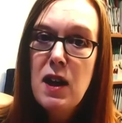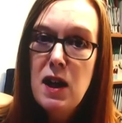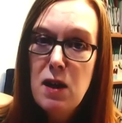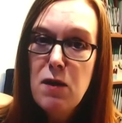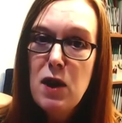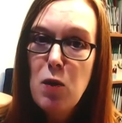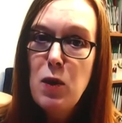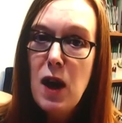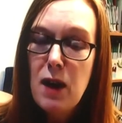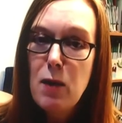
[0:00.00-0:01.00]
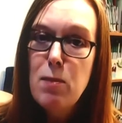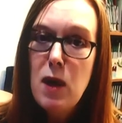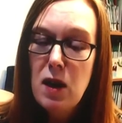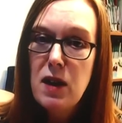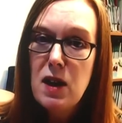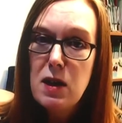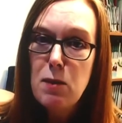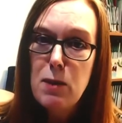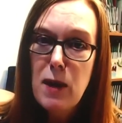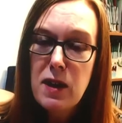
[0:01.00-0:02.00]
Even if we're having mild and
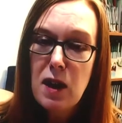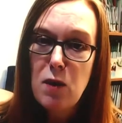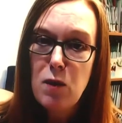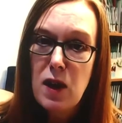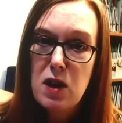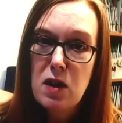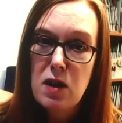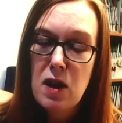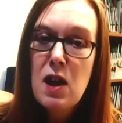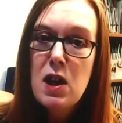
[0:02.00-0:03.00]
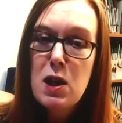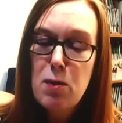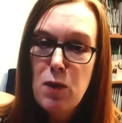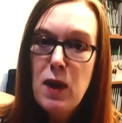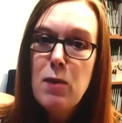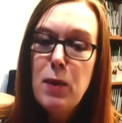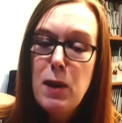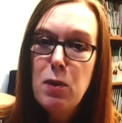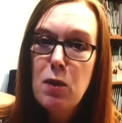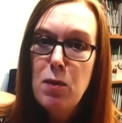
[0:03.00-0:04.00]
asymptomatic infections, to prevent
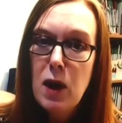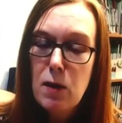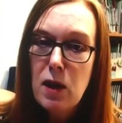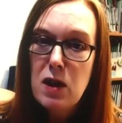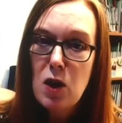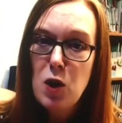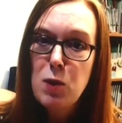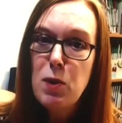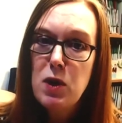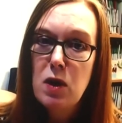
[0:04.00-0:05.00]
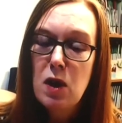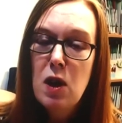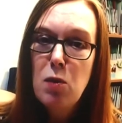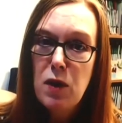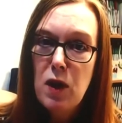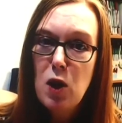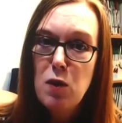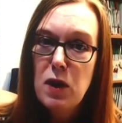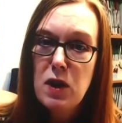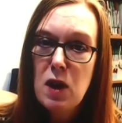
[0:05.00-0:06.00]
people from going into hospital with
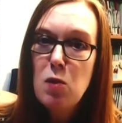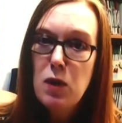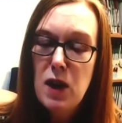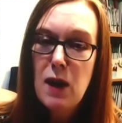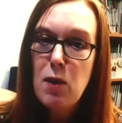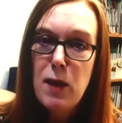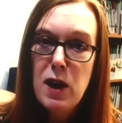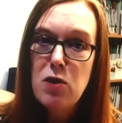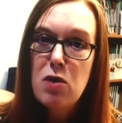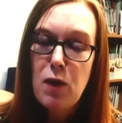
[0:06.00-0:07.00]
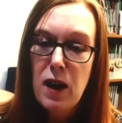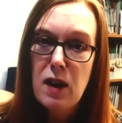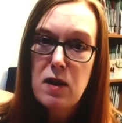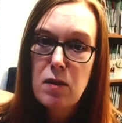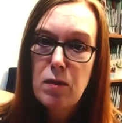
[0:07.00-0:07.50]
COVID would have a major effect.